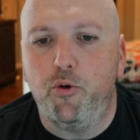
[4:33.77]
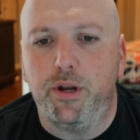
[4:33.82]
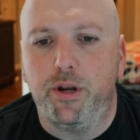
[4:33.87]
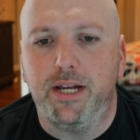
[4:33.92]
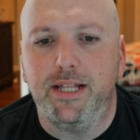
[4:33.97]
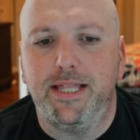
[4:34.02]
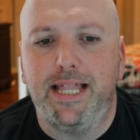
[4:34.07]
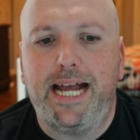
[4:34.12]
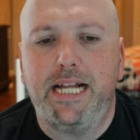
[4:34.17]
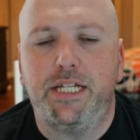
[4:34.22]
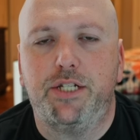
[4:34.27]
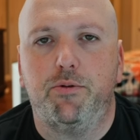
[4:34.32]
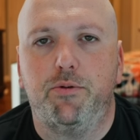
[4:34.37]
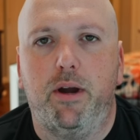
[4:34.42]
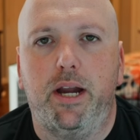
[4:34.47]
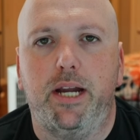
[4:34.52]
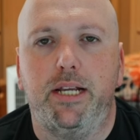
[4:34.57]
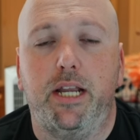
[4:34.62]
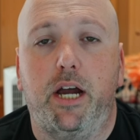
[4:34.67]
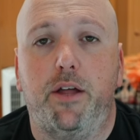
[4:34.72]
That's
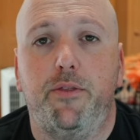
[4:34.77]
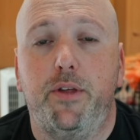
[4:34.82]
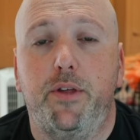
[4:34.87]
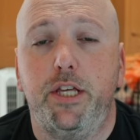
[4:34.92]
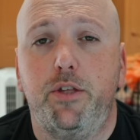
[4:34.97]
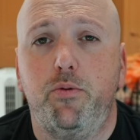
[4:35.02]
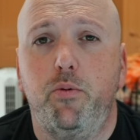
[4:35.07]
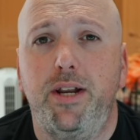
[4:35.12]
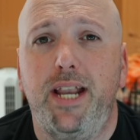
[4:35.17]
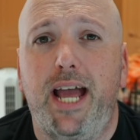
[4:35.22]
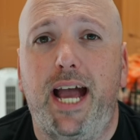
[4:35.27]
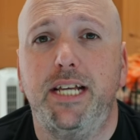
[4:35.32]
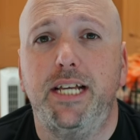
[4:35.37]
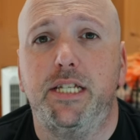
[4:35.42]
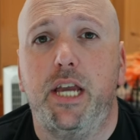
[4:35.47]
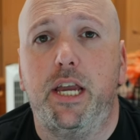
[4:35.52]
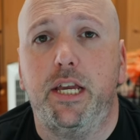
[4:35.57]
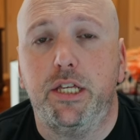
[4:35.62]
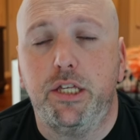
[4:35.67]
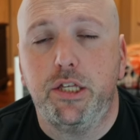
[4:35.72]
right. Now this one has
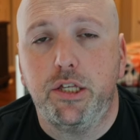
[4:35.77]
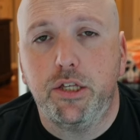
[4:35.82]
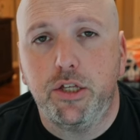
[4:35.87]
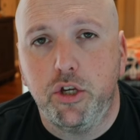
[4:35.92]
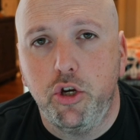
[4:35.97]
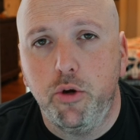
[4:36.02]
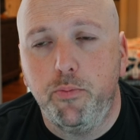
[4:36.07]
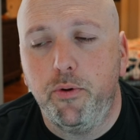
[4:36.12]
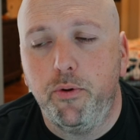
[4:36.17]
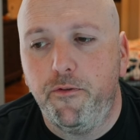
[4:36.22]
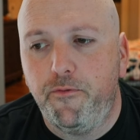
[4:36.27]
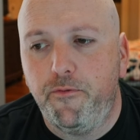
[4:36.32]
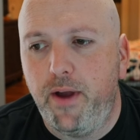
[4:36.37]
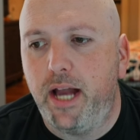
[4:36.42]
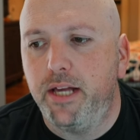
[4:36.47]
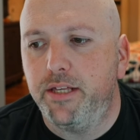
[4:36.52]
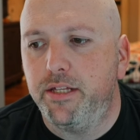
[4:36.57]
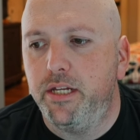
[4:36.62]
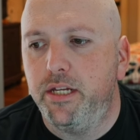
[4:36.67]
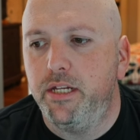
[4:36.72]
a super
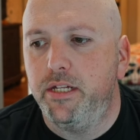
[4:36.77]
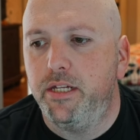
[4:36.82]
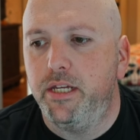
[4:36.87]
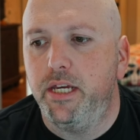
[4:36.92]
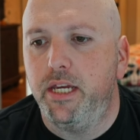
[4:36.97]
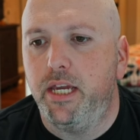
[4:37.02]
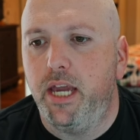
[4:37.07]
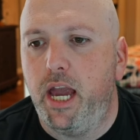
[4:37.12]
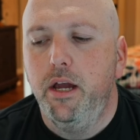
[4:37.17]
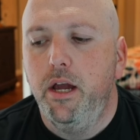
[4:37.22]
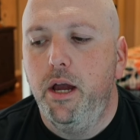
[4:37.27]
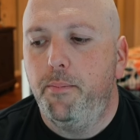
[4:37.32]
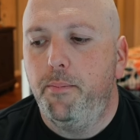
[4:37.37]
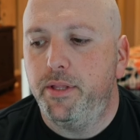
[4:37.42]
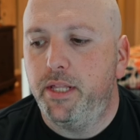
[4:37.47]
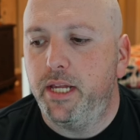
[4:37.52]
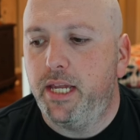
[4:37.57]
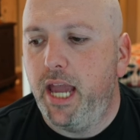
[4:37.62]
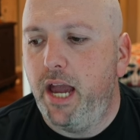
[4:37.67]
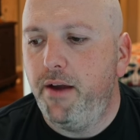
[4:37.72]
fast TTK, but
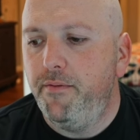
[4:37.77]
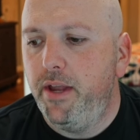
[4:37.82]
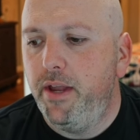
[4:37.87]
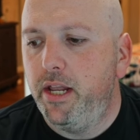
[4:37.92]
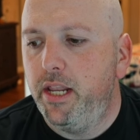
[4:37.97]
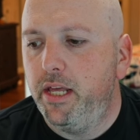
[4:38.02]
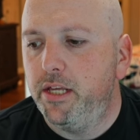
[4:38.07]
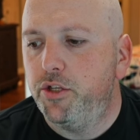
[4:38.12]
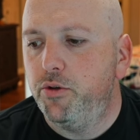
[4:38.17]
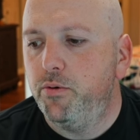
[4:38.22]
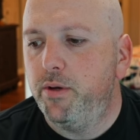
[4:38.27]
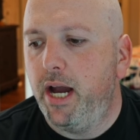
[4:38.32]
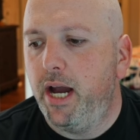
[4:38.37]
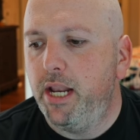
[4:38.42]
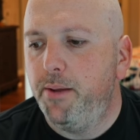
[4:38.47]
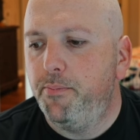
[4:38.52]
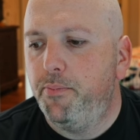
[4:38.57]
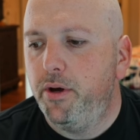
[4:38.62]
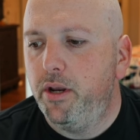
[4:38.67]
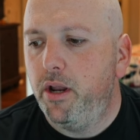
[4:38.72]
the caveat is you gotta
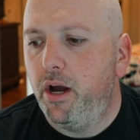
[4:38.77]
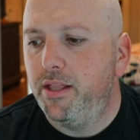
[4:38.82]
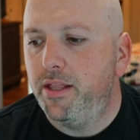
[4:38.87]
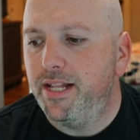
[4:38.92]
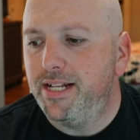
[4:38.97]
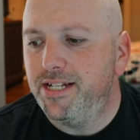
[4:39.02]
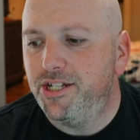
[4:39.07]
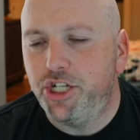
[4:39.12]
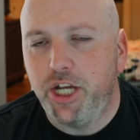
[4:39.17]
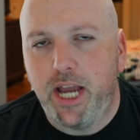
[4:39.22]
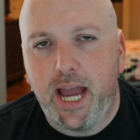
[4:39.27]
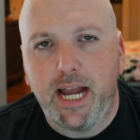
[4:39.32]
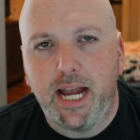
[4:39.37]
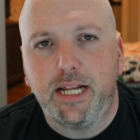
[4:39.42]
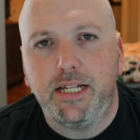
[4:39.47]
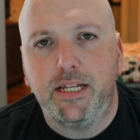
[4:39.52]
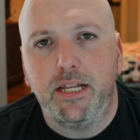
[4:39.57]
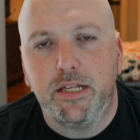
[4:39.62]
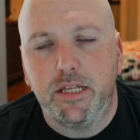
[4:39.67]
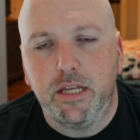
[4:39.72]
put on the Jack
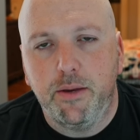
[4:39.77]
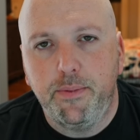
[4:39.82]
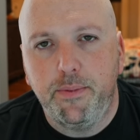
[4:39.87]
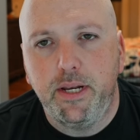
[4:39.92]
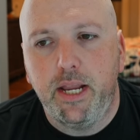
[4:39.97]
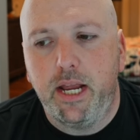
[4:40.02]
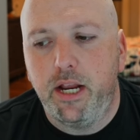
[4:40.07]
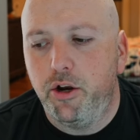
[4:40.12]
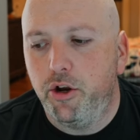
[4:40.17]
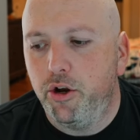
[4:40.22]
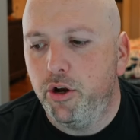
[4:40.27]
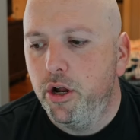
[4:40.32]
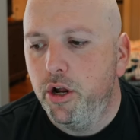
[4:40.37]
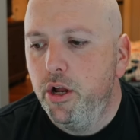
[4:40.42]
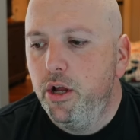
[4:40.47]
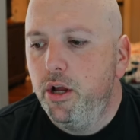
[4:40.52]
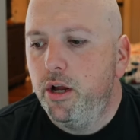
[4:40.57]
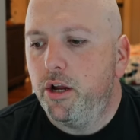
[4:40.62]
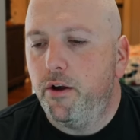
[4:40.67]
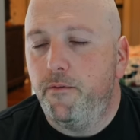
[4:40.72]
Disseminator
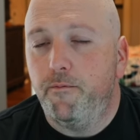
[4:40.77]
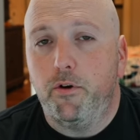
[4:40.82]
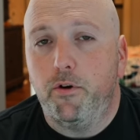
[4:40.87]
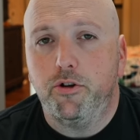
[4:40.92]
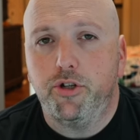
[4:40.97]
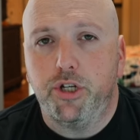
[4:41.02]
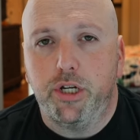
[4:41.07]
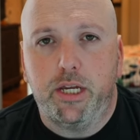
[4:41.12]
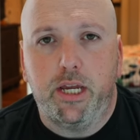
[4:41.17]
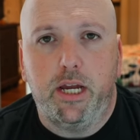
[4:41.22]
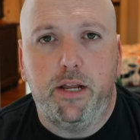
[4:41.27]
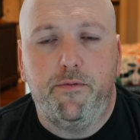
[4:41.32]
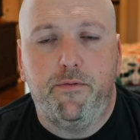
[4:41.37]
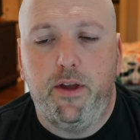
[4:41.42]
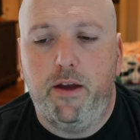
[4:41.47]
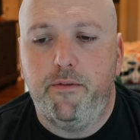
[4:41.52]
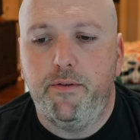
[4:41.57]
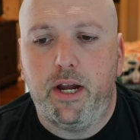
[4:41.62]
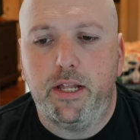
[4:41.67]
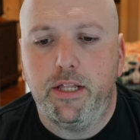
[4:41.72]
conversion kit. If you
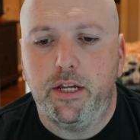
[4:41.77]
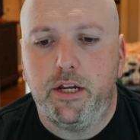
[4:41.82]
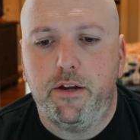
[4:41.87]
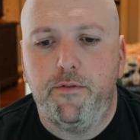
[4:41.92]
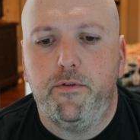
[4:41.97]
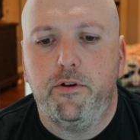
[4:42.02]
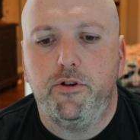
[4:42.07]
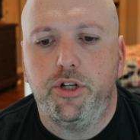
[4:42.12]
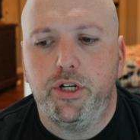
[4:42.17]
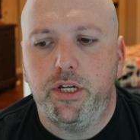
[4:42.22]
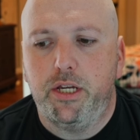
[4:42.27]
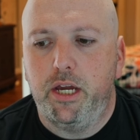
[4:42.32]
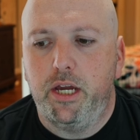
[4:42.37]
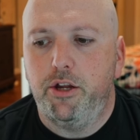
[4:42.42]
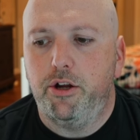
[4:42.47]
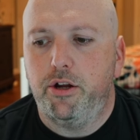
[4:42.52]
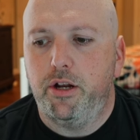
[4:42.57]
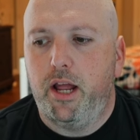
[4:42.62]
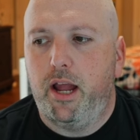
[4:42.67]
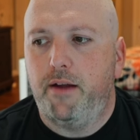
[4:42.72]
haven't got the conversion kit,
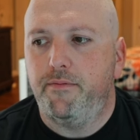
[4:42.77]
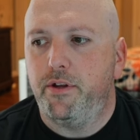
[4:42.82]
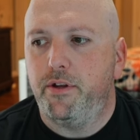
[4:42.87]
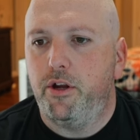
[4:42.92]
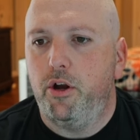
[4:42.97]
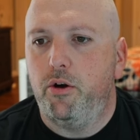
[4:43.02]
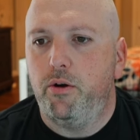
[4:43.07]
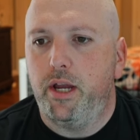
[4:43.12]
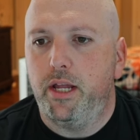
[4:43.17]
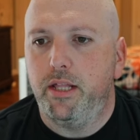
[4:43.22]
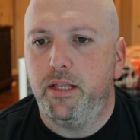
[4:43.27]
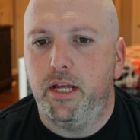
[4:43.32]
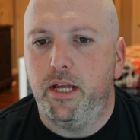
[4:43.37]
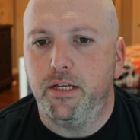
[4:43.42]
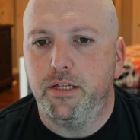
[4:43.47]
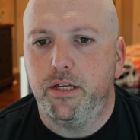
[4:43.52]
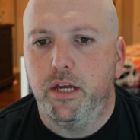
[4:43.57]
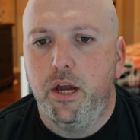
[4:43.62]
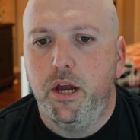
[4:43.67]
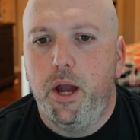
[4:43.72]
you're gonna have to go get
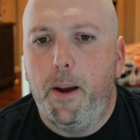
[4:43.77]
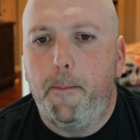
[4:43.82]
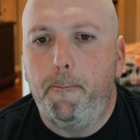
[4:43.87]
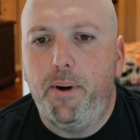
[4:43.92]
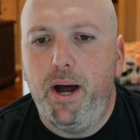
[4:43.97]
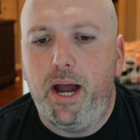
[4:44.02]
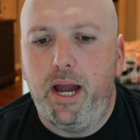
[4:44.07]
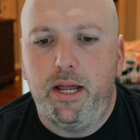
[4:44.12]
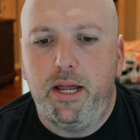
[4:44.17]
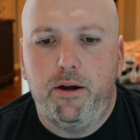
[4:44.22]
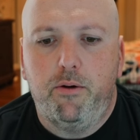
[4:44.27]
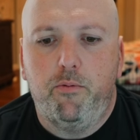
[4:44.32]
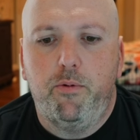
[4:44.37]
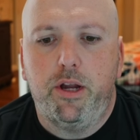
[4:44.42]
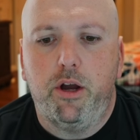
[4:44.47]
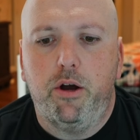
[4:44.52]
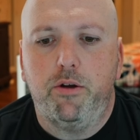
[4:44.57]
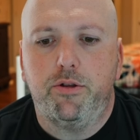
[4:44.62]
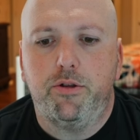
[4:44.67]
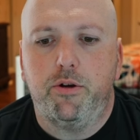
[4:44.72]
this. But we
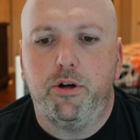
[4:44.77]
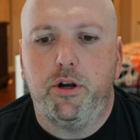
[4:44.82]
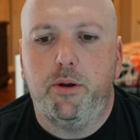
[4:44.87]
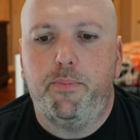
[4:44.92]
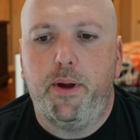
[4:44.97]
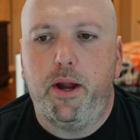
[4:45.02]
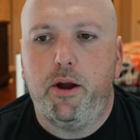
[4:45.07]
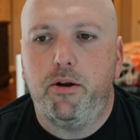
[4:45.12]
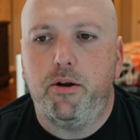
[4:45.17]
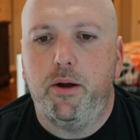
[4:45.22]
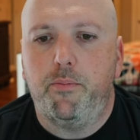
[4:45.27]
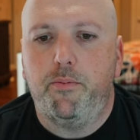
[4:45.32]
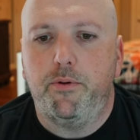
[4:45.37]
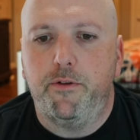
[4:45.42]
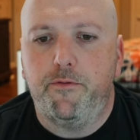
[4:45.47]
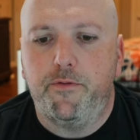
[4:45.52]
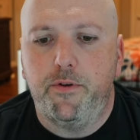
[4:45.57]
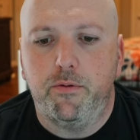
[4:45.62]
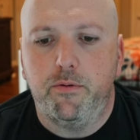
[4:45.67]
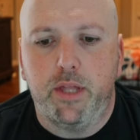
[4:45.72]
also gonna pair it up with a
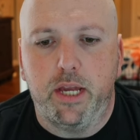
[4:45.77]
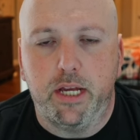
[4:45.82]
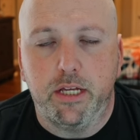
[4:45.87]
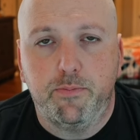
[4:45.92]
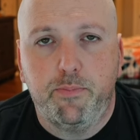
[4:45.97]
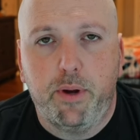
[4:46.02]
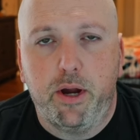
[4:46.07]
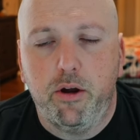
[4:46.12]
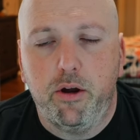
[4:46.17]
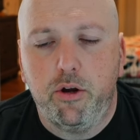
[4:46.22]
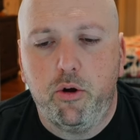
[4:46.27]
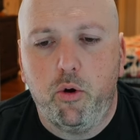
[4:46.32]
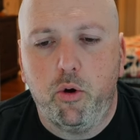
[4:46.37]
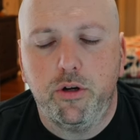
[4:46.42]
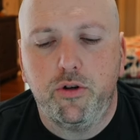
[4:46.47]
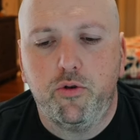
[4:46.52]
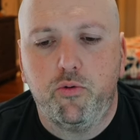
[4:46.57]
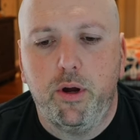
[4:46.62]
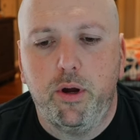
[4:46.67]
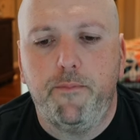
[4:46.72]
few things. Paracord
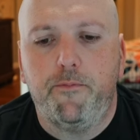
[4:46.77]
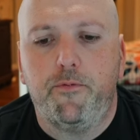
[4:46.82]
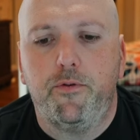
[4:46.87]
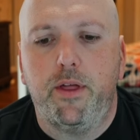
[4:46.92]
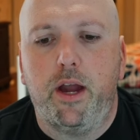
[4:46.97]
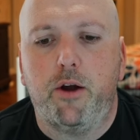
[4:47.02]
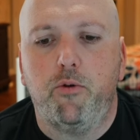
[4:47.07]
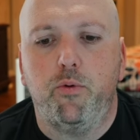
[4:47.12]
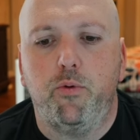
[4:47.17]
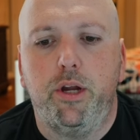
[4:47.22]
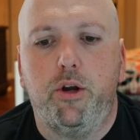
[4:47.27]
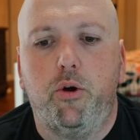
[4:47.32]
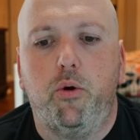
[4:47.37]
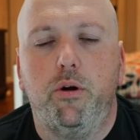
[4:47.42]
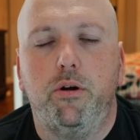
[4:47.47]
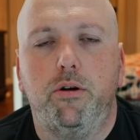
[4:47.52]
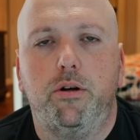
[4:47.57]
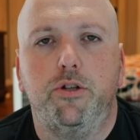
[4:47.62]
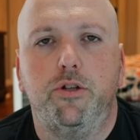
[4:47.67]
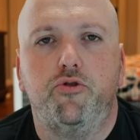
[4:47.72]
grip for that
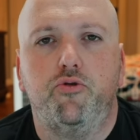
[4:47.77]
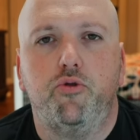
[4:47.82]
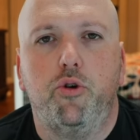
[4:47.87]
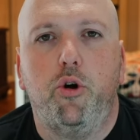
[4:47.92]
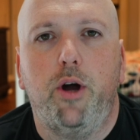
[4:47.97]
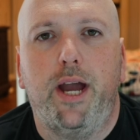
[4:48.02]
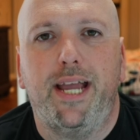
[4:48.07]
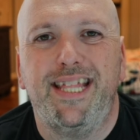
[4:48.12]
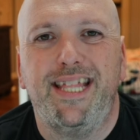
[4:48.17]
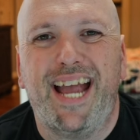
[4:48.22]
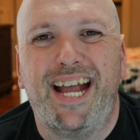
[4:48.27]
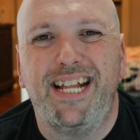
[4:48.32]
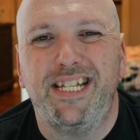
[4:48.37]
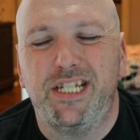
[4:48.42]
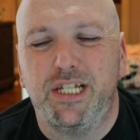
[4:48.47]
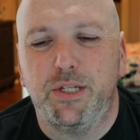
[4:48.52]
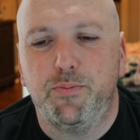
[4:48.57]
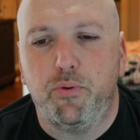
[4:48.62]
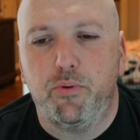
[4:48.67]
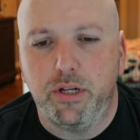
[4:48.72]
recoil control and that
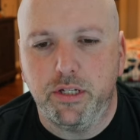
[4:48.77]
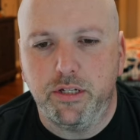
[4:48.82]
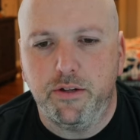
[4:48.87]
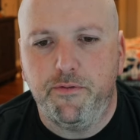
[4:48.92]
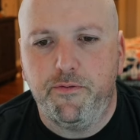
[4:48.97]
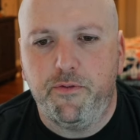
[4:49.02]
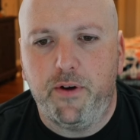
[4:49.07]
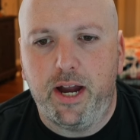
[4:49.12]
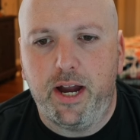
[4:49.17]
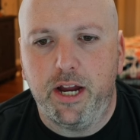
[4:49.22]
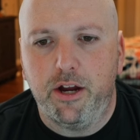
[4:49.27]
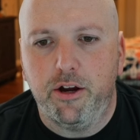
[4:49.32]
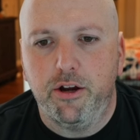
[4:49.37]
sprint to fire.